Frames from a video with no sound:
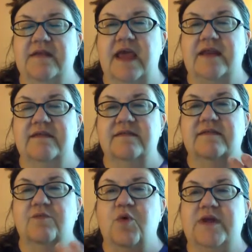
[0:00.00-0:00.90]
And this
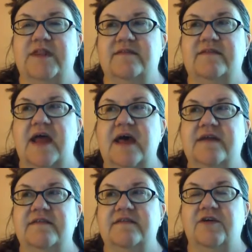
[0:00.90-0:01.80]
is one that's not
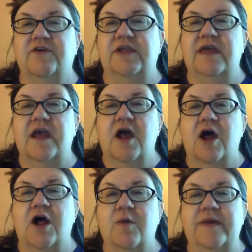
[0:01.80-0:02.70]
necessarily
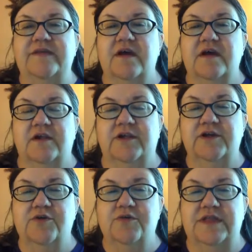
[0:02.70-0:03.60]
always a
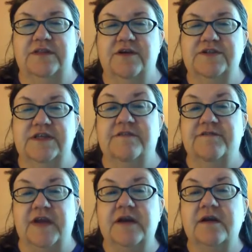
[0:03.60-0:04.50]
clue that there's an
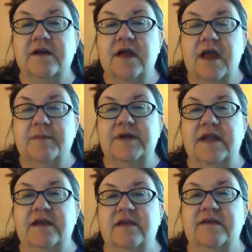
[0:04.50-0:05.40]
affair, but
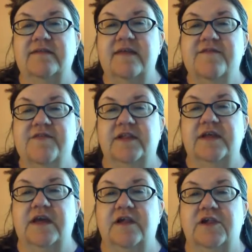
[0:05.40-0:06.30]
it is
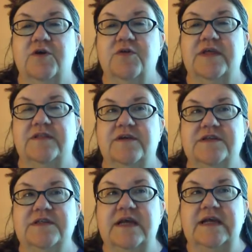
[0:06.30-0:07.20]
definitely a clue that
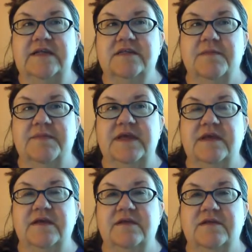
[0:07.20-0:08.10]
there's
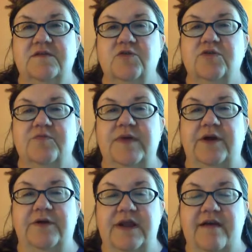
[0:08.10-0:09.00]
something sort of
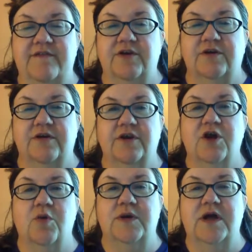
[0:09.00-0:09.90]
bigger and heavier
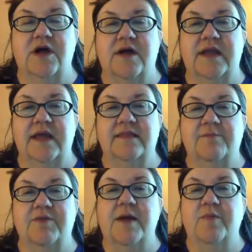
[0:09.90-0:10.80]
going on
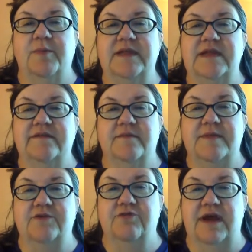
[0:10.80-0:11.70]
that probably needs to
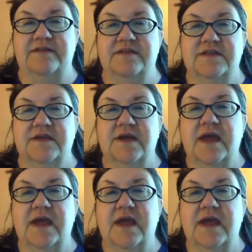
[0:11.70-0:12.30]
be addressed.